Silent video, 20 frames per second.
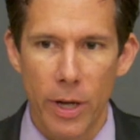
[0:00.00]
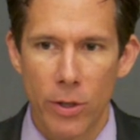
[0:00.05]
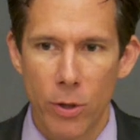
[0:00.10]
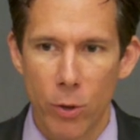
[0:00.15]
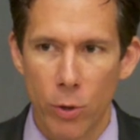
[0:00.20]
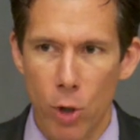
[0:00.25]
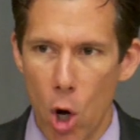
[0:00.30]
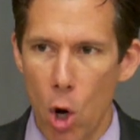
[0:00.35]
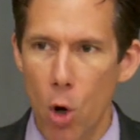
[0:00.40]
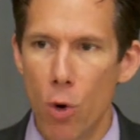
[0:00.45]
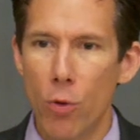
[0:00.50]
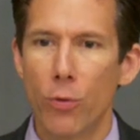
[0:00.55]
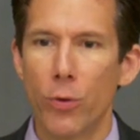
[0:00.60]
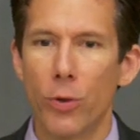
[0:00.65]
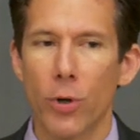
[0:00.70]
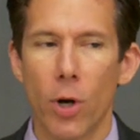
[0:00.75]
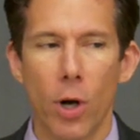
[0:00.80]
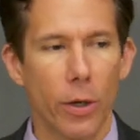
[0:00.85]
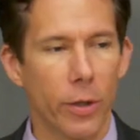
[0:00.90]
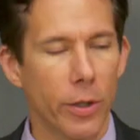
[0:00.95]
I don't
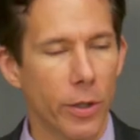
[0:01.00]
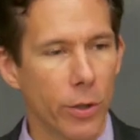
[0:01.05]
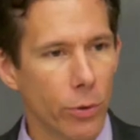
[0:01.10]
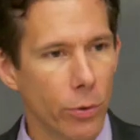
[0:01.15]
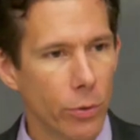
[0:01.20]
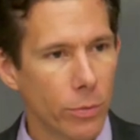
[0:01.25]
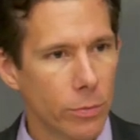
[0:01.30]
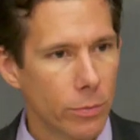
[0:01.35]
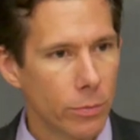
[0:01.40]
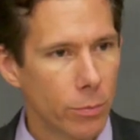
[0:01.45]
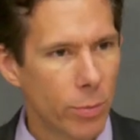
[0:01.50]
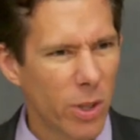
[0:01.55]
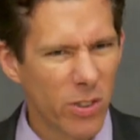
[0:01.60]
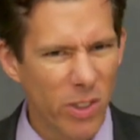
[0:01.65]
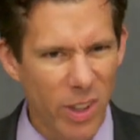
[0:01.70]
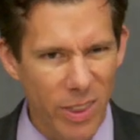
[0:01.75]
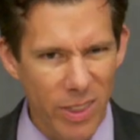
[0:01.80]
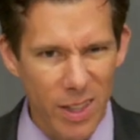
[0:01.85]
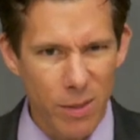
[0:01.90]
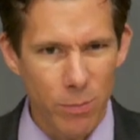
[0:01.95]
over argue because
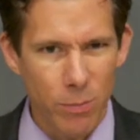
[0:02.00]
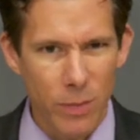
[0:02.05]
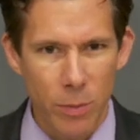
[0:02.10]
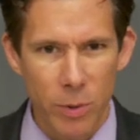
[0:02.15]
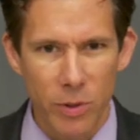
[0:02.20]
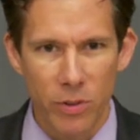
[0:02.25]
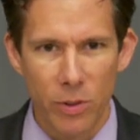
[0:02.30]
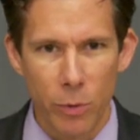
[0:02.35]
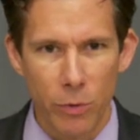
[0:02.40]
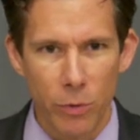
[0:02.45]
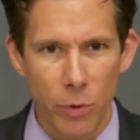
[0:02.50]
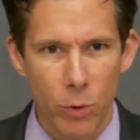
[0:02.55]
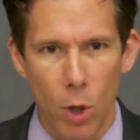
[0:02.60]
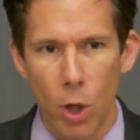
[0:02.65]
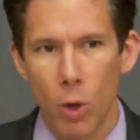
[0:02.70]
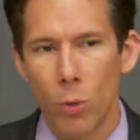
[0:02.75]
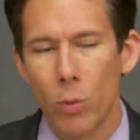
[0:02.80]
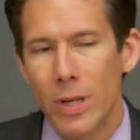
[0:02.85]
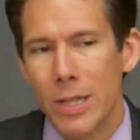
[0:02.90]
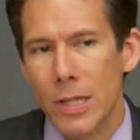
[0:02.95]
I think maybe some of you
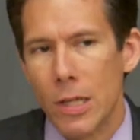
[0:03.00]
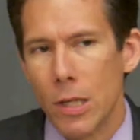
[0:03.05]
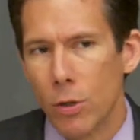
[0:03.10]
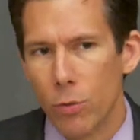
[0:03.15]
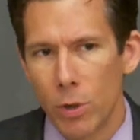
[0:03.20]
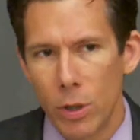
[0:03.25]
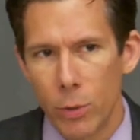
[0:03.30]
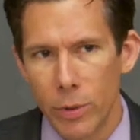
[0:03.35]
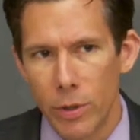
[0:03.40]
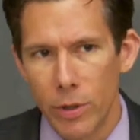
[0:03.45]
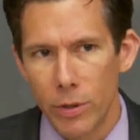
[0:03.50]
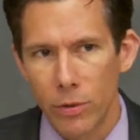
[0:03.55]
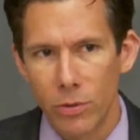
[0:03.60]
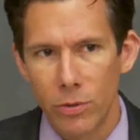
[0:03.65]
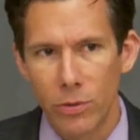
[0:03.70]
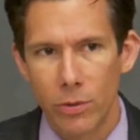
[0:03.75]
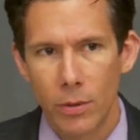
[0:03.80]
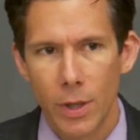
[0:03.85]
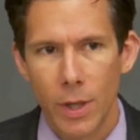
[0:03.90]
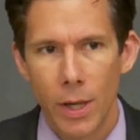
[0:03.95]
already agree with
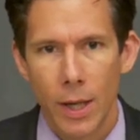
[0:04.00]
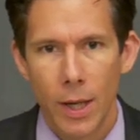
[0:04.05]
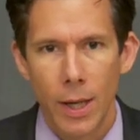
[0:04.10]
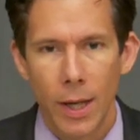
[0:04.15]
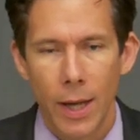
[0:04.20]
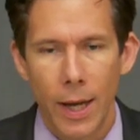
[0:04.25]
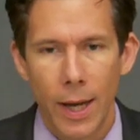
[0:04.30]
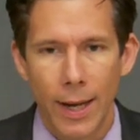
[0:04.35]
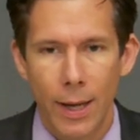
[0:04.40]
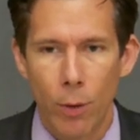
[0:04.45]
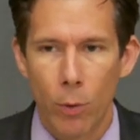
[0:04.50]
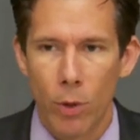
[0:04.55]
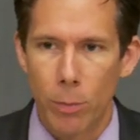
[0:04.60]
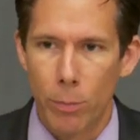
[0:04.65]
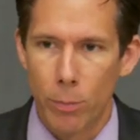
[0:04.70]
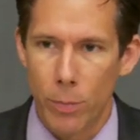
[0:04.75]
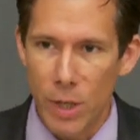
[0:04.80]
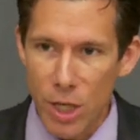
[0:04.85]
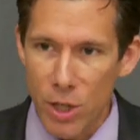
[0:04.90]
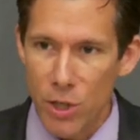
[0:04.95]
this, and I want to
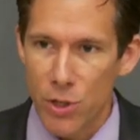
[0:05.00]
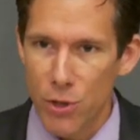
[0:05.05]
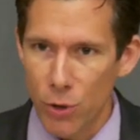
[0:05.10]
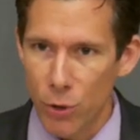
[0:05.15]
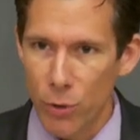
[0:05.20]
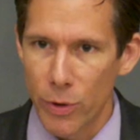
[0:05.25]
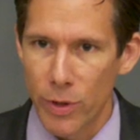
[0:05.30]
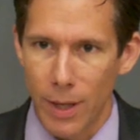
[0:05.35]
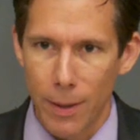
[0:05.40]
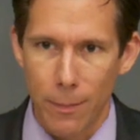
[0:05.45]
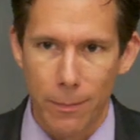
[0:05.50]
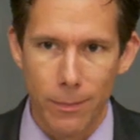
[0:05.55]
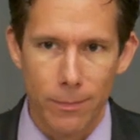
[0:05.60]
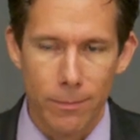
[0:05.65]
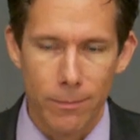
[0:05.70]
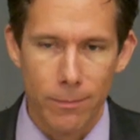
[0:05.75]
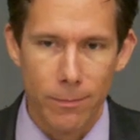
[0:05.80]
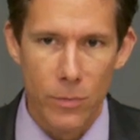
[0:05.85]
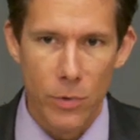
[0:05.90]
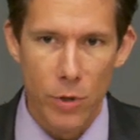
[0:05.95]
make sure that I'm
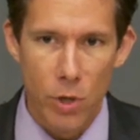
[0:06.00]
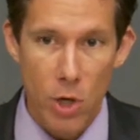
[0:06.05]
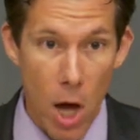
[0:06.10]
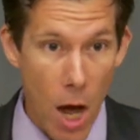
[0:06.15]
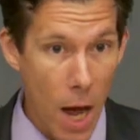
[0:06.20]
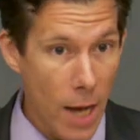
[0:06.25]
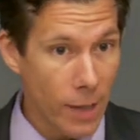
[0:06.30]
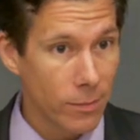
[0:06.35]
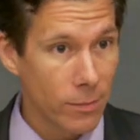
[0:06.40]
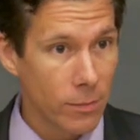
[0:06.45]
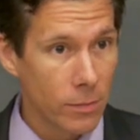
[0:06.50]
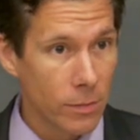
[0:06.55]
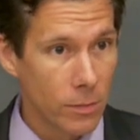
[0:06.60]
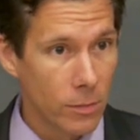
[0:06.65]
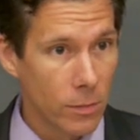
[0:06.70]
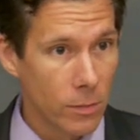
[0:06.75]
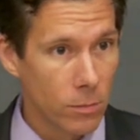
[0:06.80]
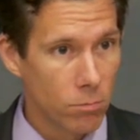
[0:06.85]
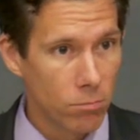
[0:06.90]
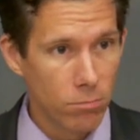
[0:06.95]
not
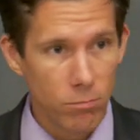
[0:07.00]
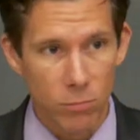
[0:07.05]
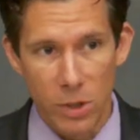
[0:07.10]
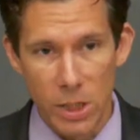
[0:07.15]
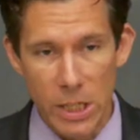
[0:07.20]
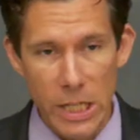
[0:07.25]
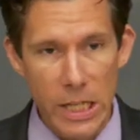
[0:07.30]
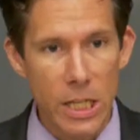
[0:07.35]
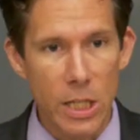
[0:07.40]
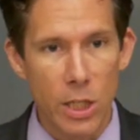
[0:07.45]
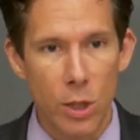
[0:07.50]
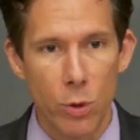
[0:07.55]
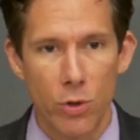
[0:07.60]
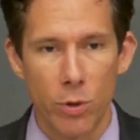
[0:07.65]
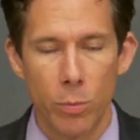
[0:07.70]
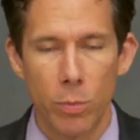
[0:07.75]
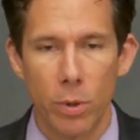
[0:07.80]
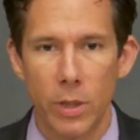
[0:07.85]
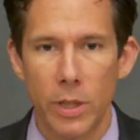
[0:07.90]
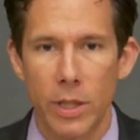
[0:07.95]
leading you to
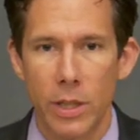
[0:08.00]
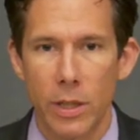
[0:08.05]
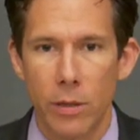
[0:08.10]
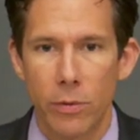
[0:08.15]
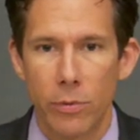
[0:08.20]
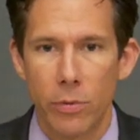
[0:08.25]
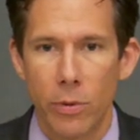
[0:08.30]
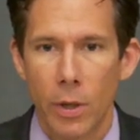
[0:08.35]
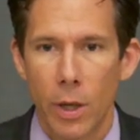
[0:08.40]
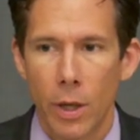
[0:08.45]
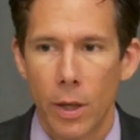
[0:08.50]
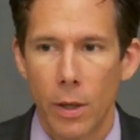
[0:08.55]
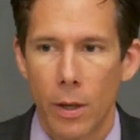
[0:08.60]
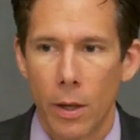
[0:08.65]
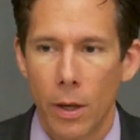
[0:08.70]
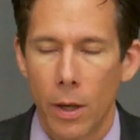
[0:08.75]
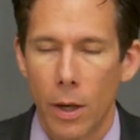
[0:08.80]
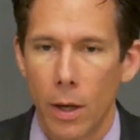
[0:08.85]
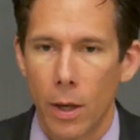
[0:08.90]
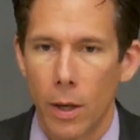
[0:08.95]
believe
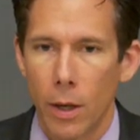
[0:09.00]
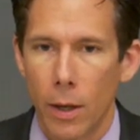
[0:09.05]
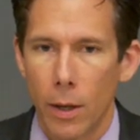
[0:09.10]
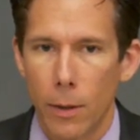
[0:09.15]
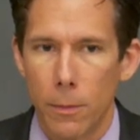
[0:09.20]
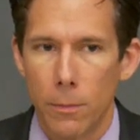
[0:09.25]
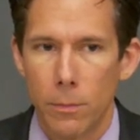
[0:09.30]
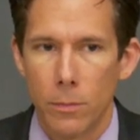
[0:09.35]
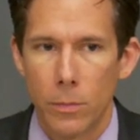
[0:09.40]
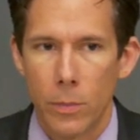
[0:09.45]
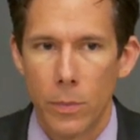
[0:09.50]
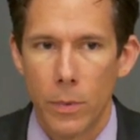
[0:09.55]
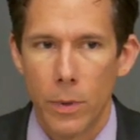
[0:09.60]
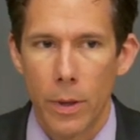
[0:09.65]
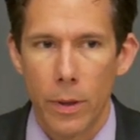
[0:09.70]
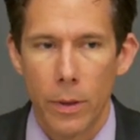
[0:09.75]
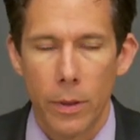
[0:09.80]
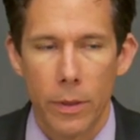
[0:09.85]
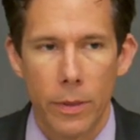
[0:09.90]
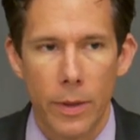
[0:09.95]
uh,
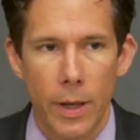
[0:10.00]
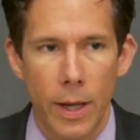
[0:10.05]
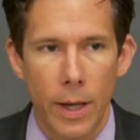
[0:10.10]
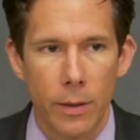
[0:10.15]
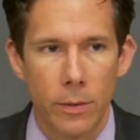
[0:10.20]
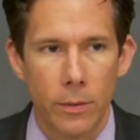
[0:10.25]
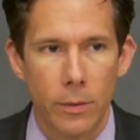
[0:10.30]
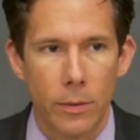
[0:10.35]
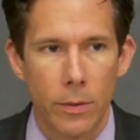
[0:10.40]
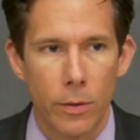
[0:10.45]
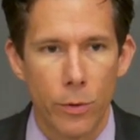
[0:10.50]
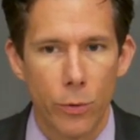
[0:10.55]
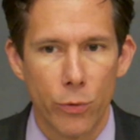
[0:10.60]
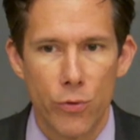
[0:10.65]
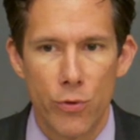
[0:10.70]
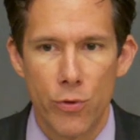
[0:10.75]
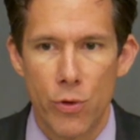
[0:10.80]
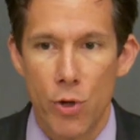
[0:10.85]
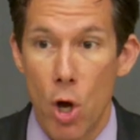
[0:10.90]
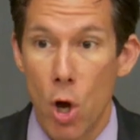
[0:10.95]
that there's
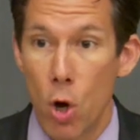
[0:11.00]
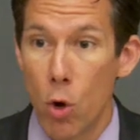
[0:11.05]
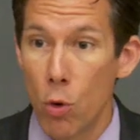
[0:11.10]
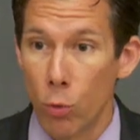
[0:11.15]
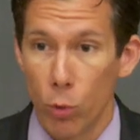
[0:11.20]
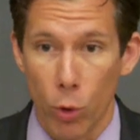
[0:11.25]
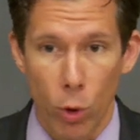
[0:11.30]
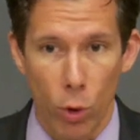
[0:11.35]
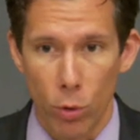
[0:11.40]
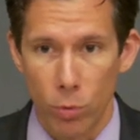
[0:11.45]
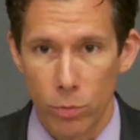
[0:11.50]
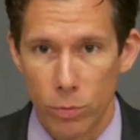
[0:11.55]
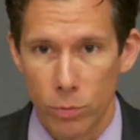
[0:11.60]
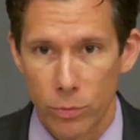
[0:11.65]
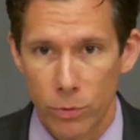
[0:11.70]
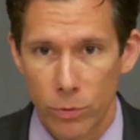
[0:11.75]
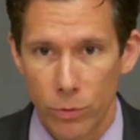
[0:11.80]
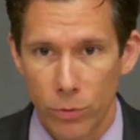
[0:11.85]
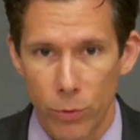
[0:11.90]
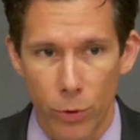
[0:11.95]
no role
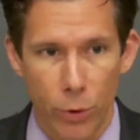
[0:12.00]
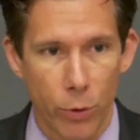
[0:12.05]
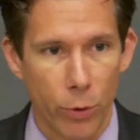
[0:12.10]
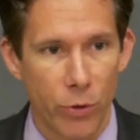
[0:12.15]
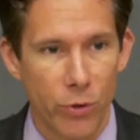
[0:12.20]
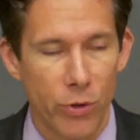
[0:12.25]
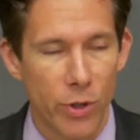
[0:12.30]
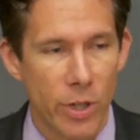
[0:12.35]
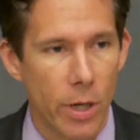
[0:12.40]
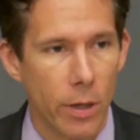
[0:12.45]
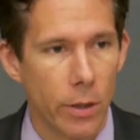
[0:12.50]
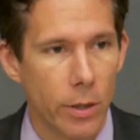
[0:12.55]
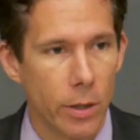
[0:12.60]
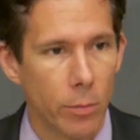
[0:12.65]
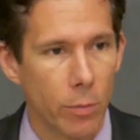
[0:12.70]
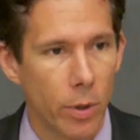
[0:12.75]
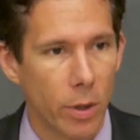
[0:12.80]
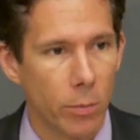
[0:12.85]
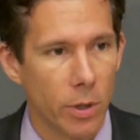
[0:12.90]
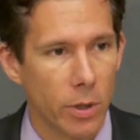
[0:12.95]
for Christianity
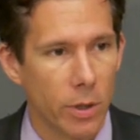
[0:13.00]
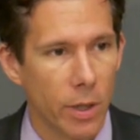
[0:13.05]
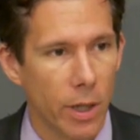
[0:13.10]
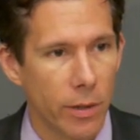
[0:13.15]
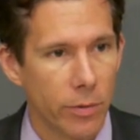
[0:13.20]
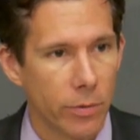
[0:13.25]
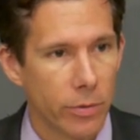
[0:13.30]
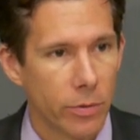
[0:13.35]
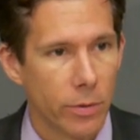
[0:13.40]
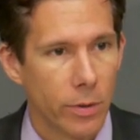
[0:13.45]
in public life,